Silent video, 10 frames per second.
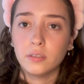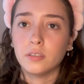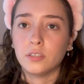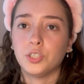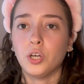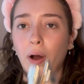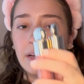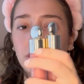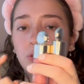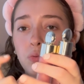So
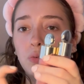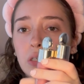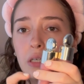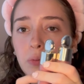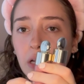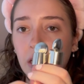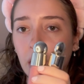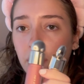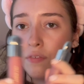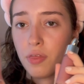I do really, really
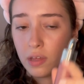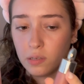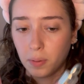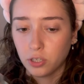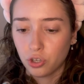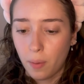love these blushes.